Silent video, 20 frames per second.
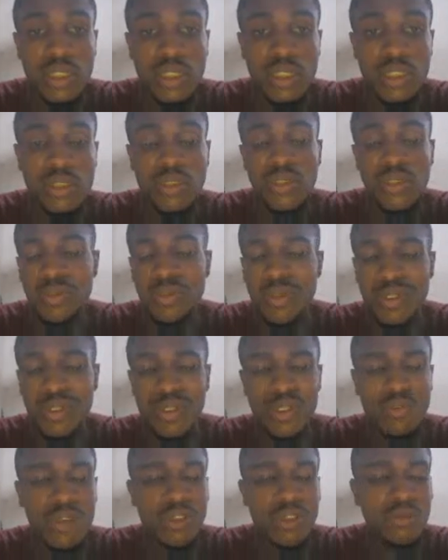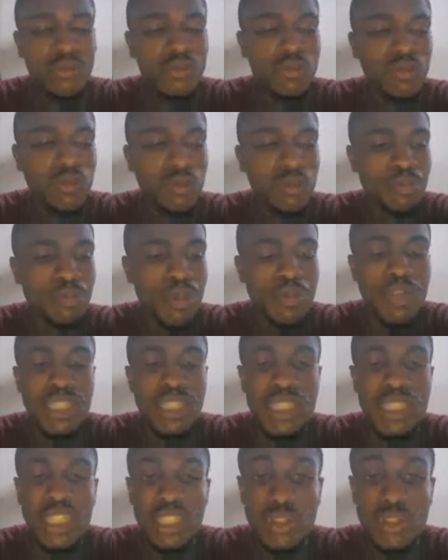not print on demand, payment
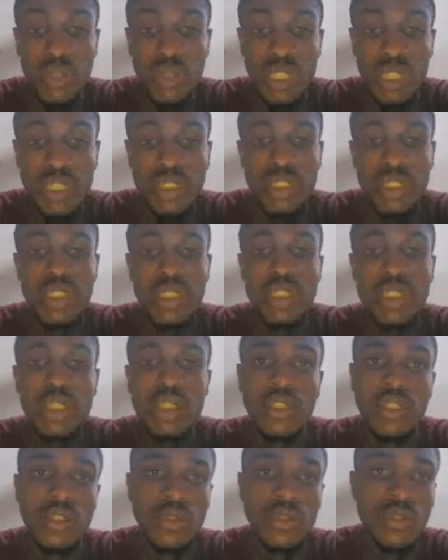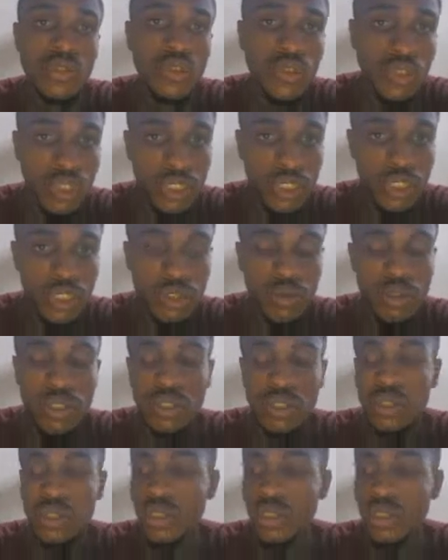gateways, used in the world,